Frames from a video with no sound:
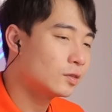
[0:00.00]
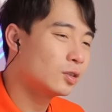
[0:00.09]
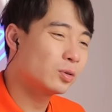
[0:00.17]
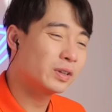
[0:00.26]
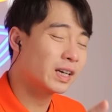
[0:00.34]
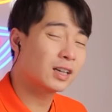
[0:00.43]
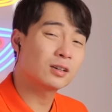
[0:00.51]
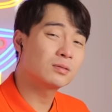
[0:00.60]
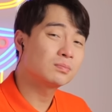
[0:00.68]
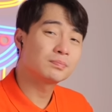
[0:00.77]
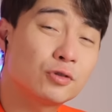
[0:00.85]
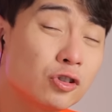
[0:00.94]
Too
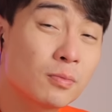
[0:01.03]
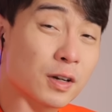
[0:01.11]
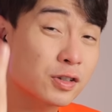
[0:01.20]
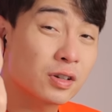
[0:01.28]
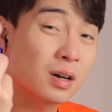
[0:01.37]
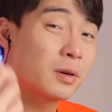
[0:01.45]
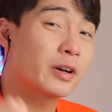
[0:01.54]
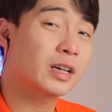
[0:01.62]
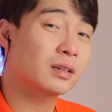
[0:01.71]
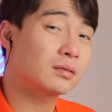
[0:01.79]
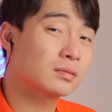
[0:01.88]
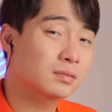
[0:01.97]
yellow, too much turmeric.